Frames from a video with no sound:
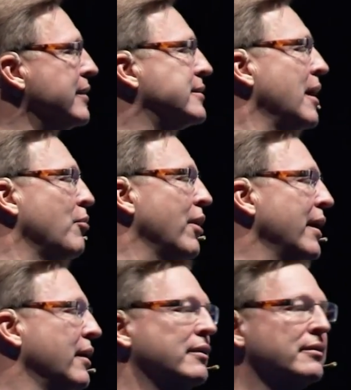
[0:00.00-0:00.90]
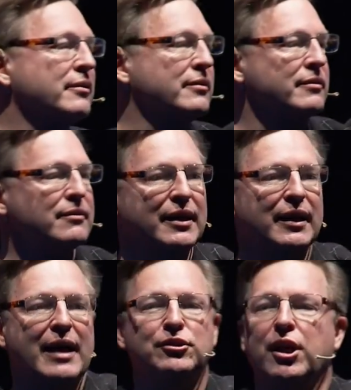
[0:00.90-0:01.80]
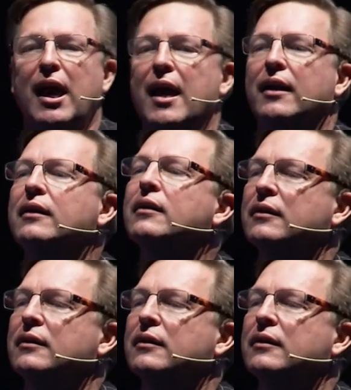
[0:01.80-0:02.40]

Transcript: summary, get educated,